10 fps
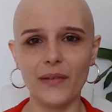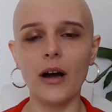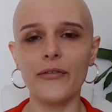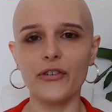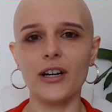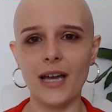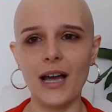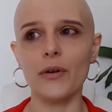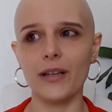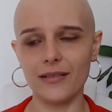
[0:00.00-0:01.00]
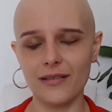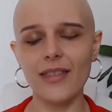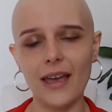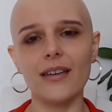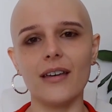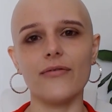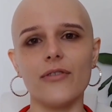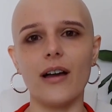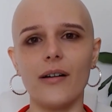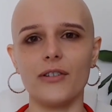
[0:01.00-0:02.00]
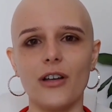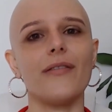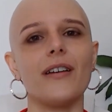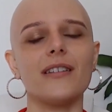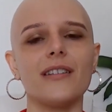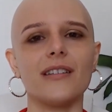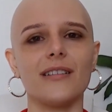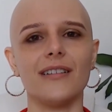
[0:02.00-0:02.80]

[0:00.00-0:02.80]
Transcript: After I die, I want to thank it for that service.